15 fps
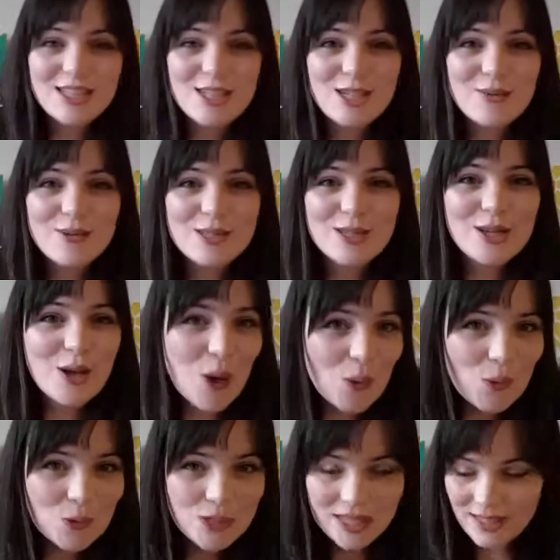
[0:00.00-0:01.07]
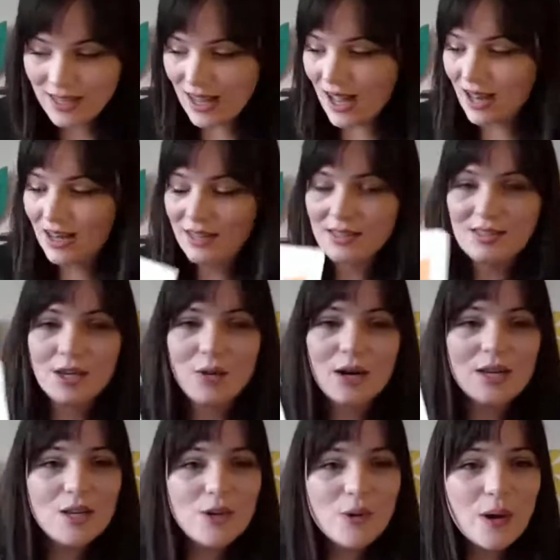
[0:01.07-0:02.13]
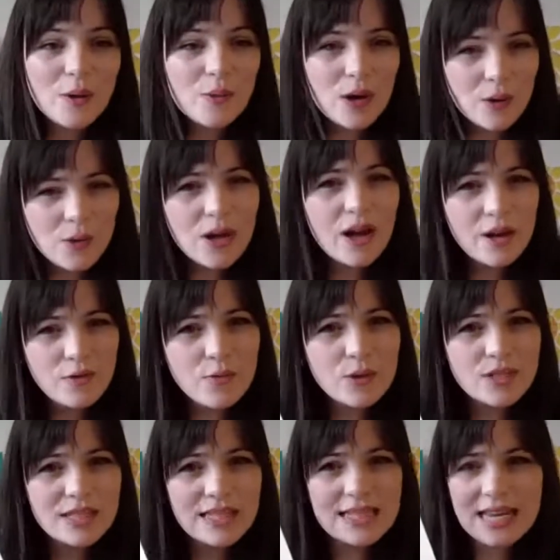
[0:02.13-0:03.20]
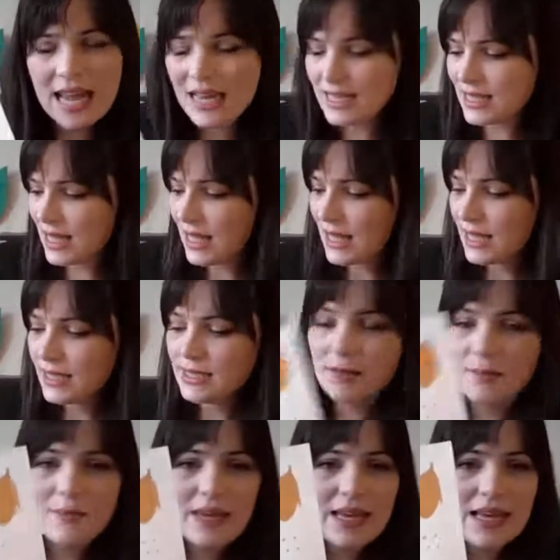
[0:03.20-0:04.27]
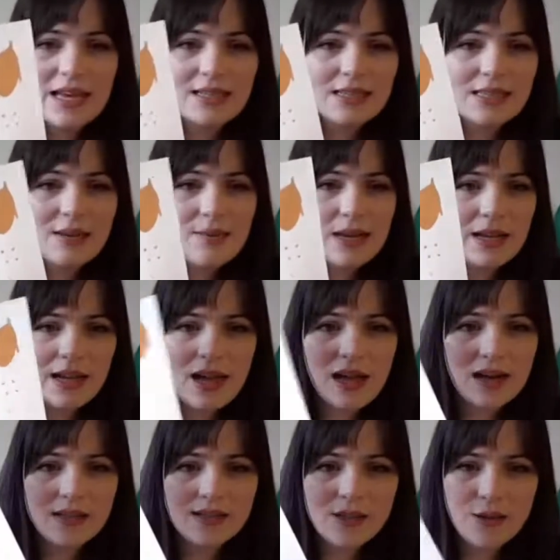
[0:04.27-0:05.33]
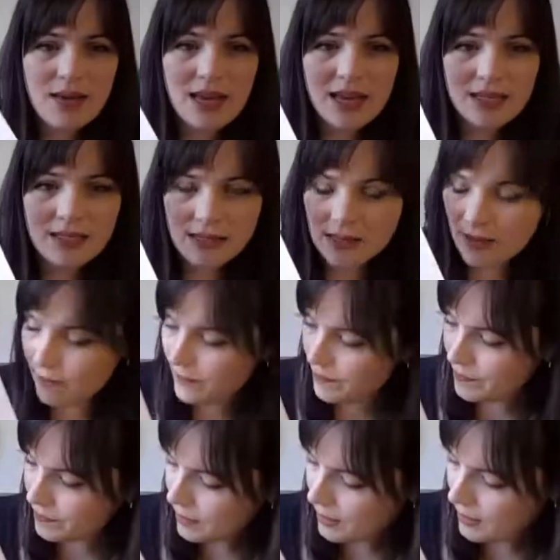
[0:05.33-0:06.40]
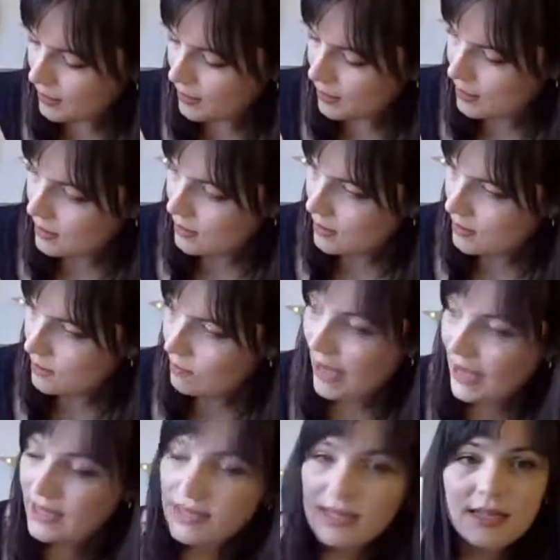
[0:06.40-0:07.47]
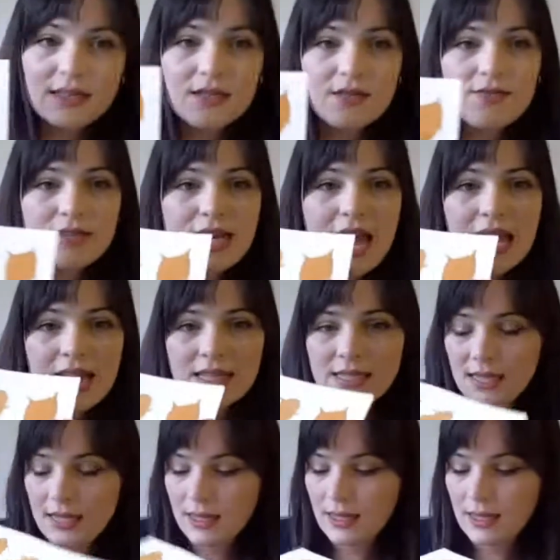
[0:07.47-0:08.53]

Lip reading: and she was a golden colour. So I knew I kind of wanted Ned to be a similar colour. So here's some paintings of Ned